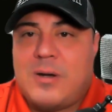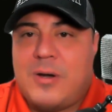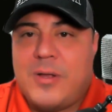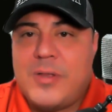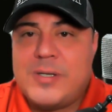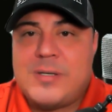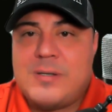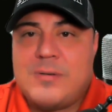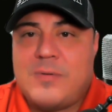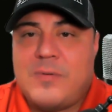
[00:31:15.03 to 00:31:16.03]
all
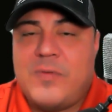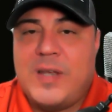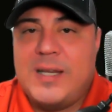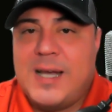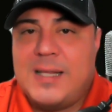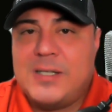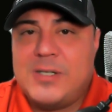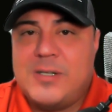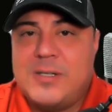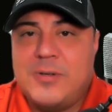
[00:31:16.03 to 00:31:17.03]
this vain
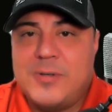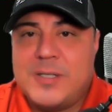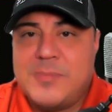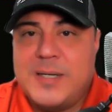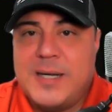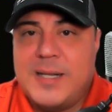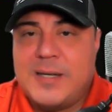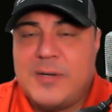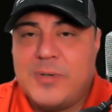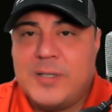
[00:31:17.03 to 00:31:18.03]
knowledge, you know, doesn't mean
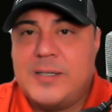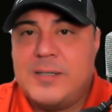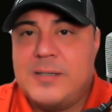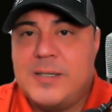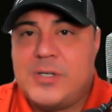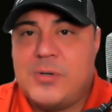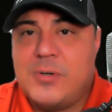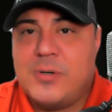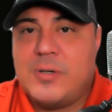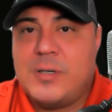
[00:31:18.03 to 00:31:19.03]
anything really unless
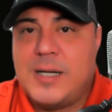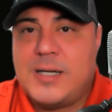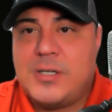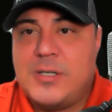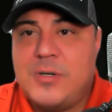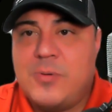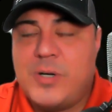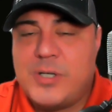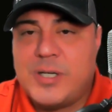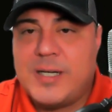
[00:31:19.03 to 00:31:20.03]
you're actually, you know,
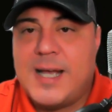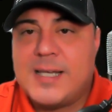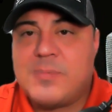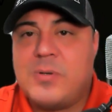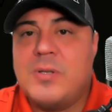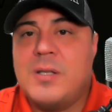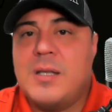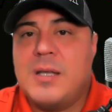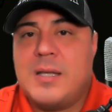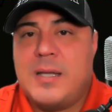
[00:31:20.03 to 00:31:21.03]
preaching the gospel
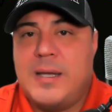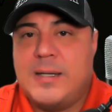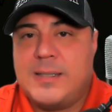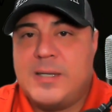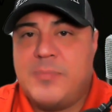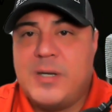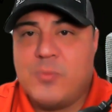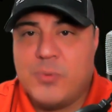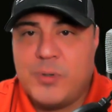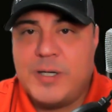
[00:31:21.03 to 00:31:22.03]
and like I said,
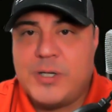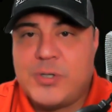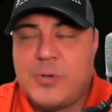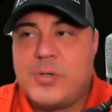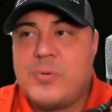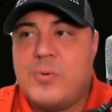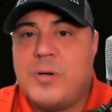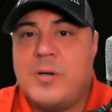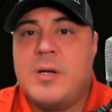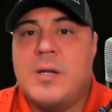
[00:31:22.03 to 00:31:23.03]
being rooted in church
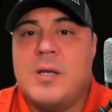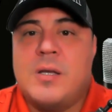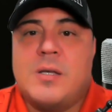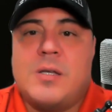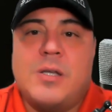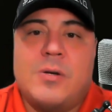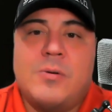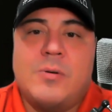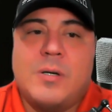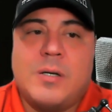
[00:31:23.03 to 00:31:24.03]
where, you
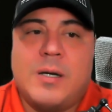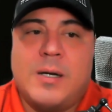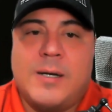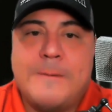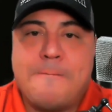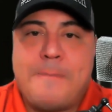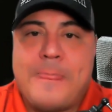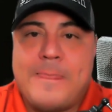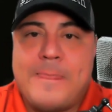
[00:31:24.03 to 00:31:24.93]
know, um,